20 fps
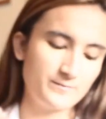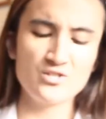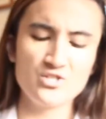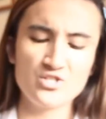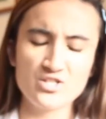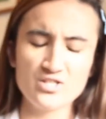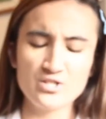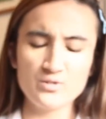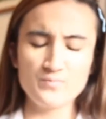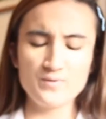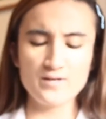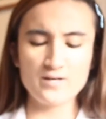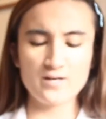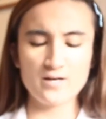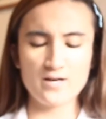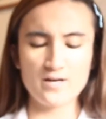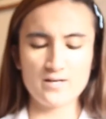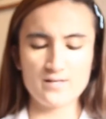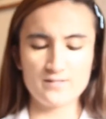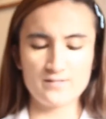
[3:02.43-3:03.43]
just
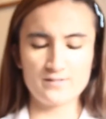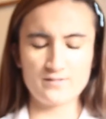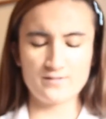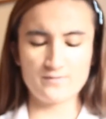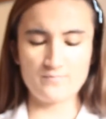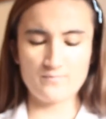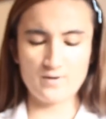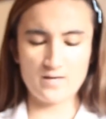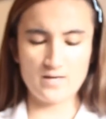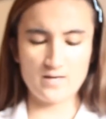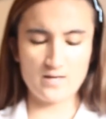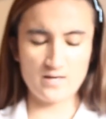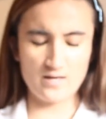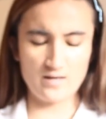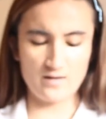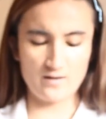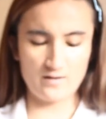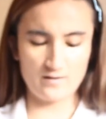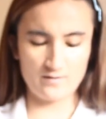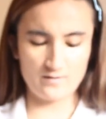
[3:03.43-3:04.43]
because my
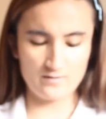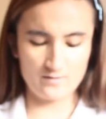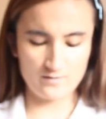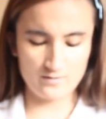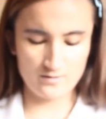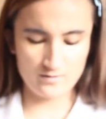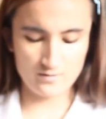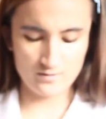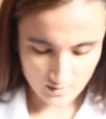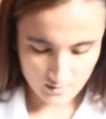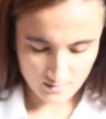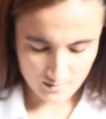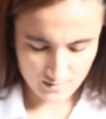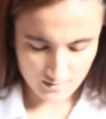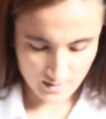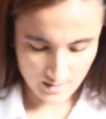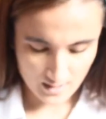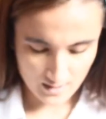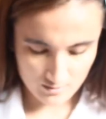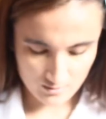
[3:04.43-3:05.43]
hands,
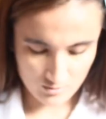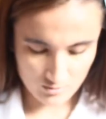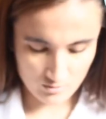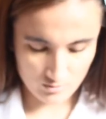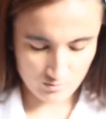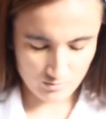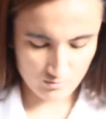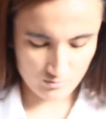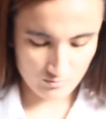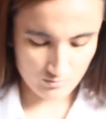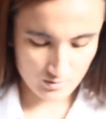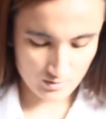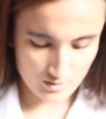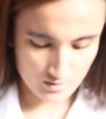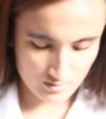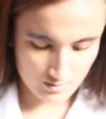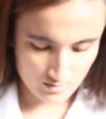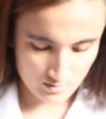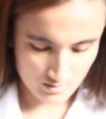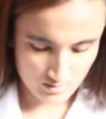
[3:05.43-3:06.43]
they do
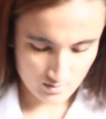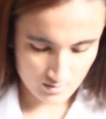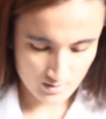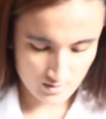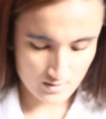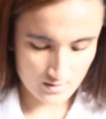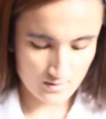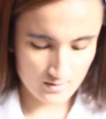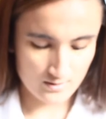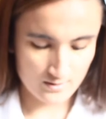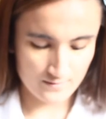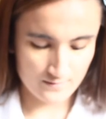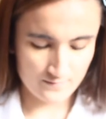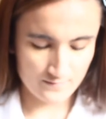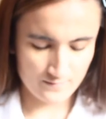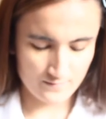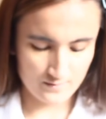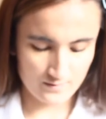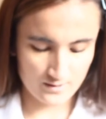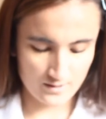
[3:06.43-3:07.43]

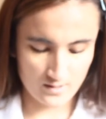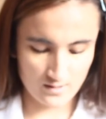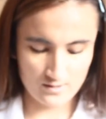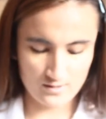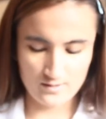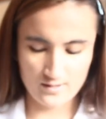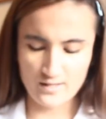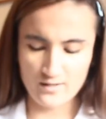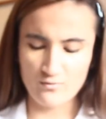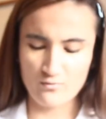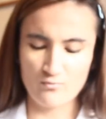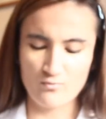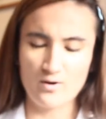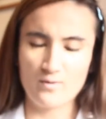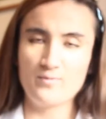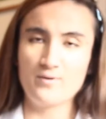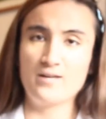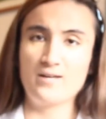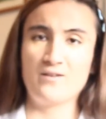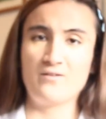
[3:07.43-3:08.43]
tend to like rub
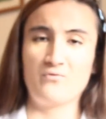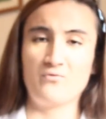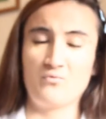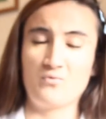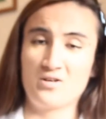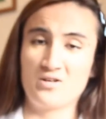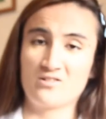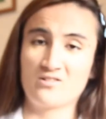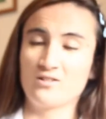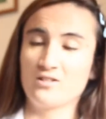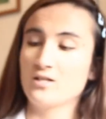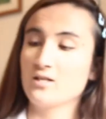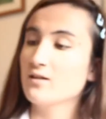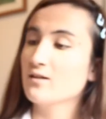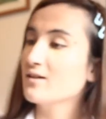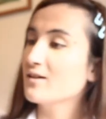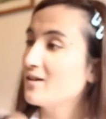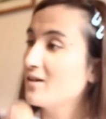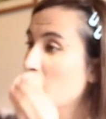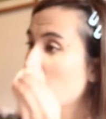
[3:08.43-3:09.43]
it in weirdly.
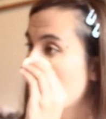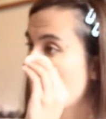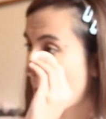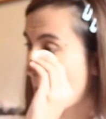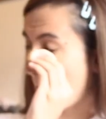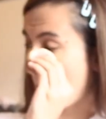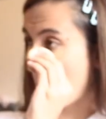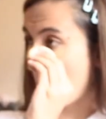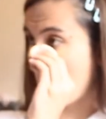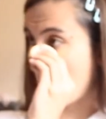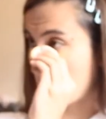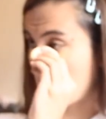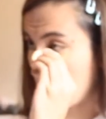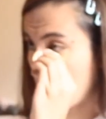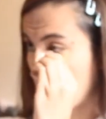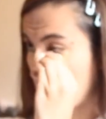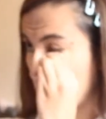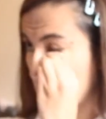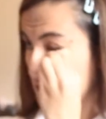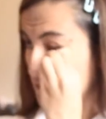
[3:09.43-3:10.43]
So
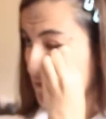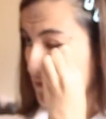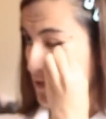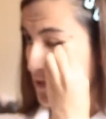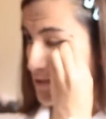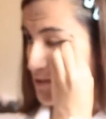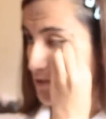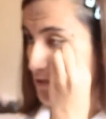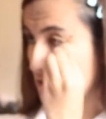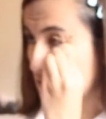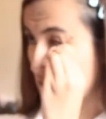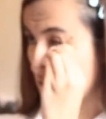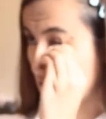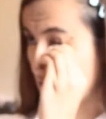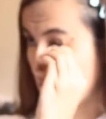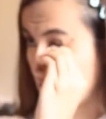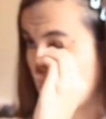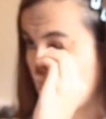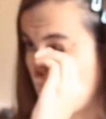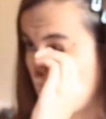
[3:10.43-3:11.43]
this one I do use a